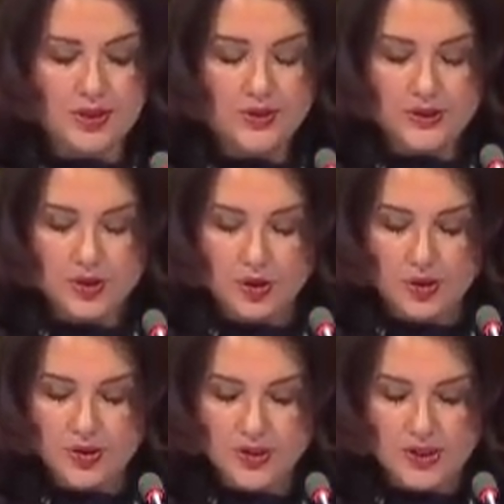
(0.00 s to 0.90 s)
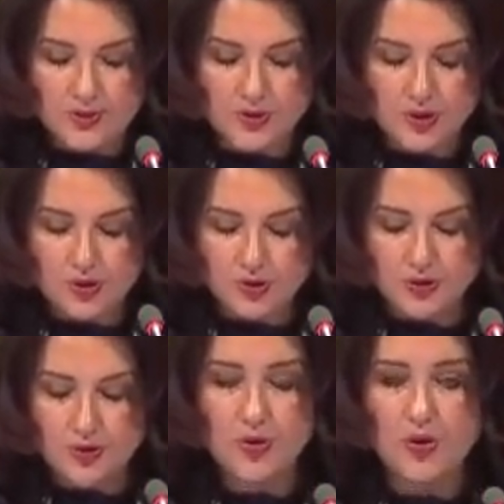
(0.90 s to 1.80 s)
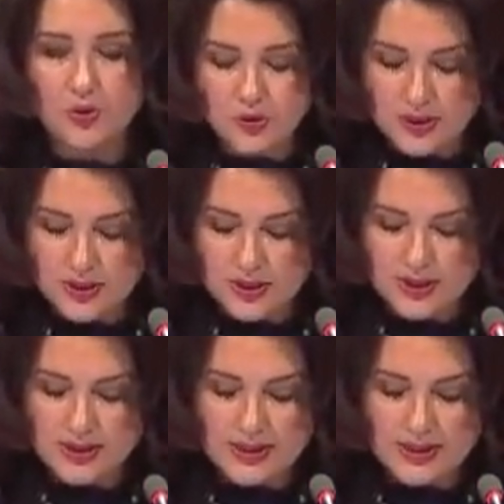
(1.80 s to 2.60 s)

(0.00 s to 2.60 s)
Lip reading: this concept through the roles it